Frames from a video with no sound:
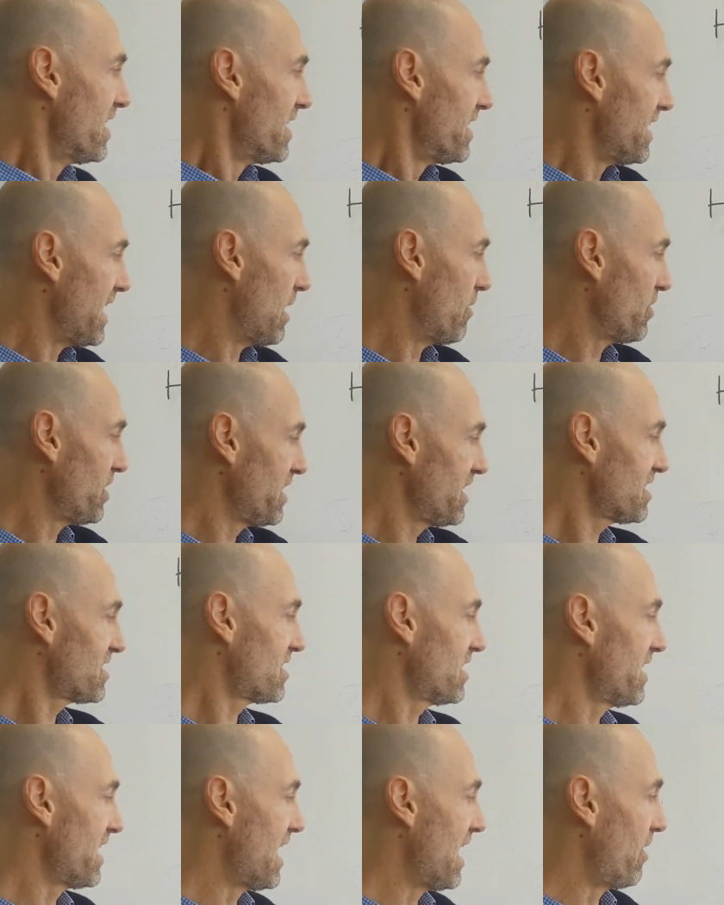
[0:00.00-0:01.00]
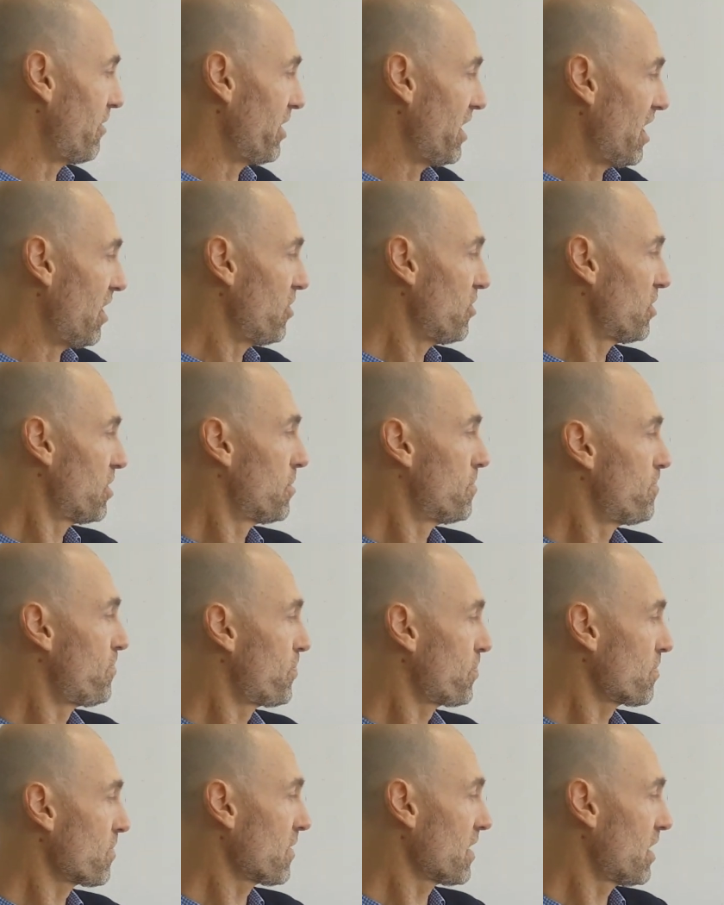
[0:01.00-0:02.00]
Now in this scenario,
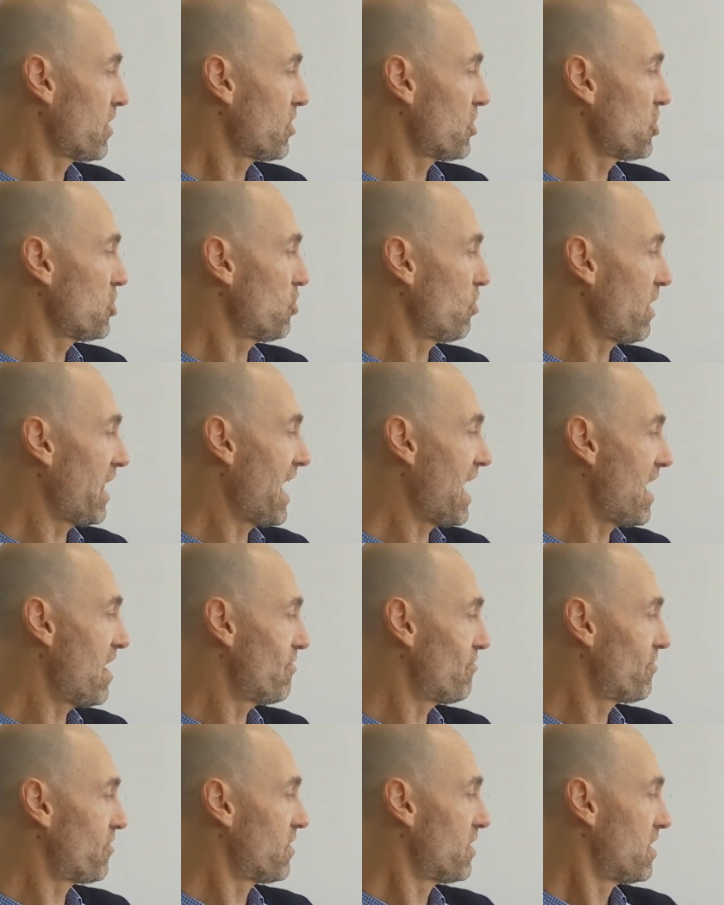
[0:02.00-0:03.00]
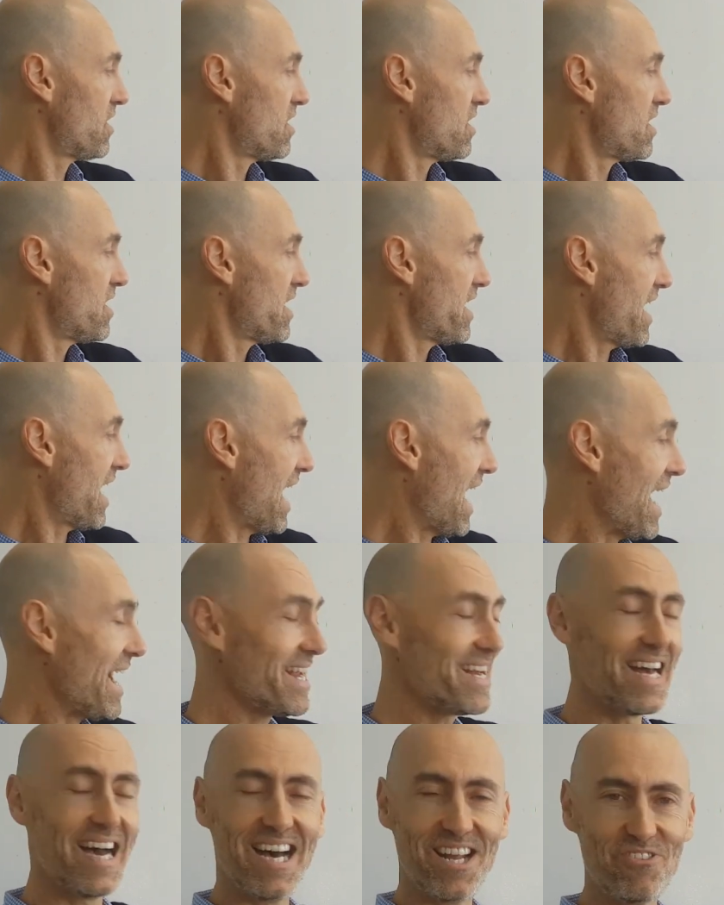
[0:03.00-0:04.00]
you'll have
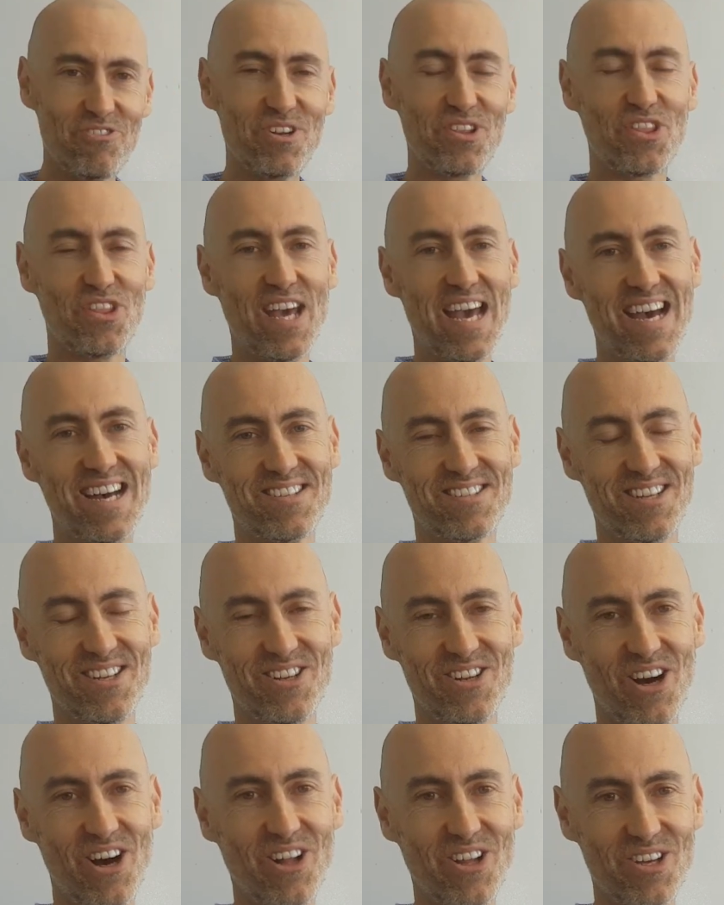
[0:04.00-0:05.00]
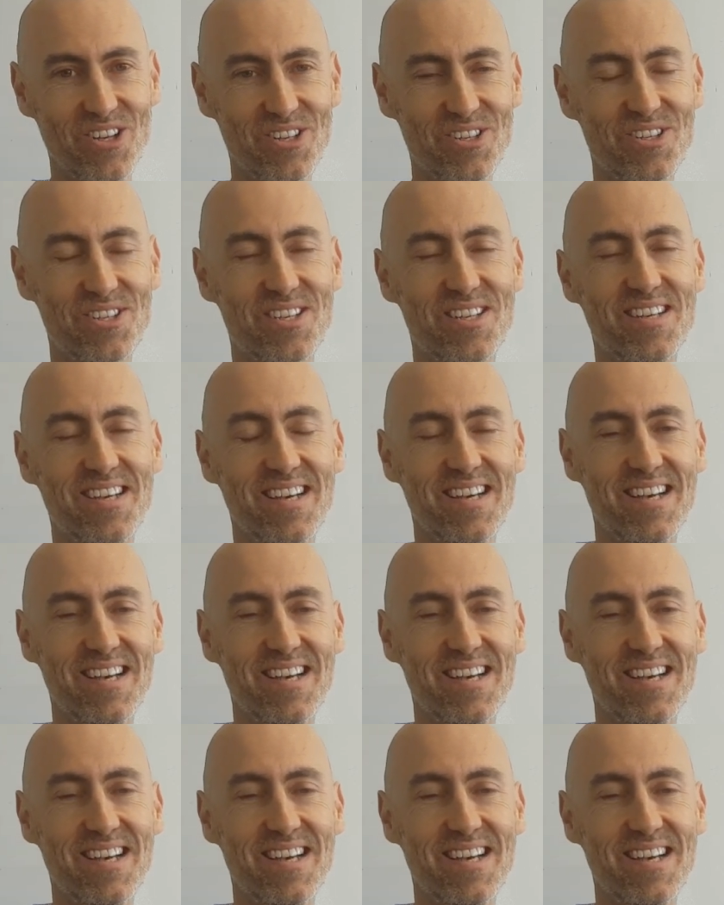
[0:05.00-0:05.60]
$800,000